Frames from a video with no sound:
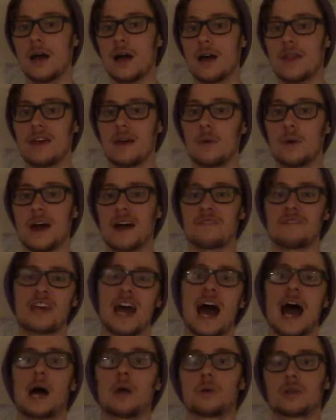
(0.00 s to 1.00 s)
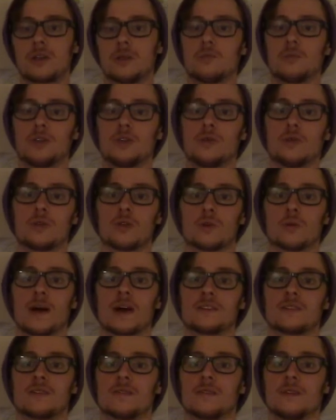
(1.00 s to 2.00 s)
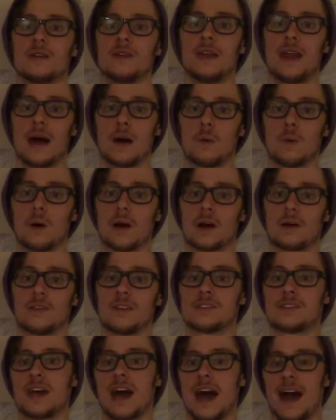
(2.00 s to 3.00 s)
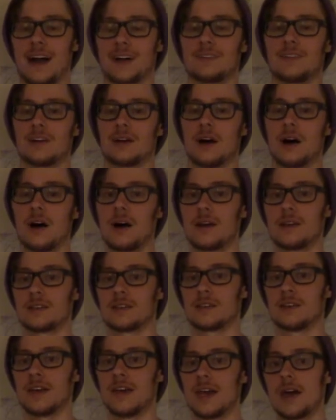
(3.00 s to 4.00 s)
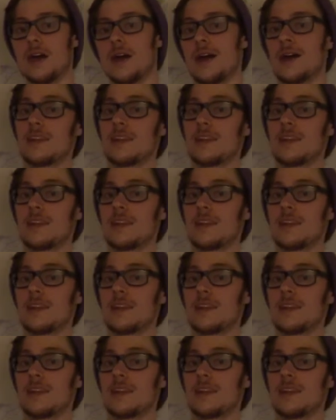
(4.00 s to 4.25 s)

they would have to outcompute the rest of the network that's acting honestly.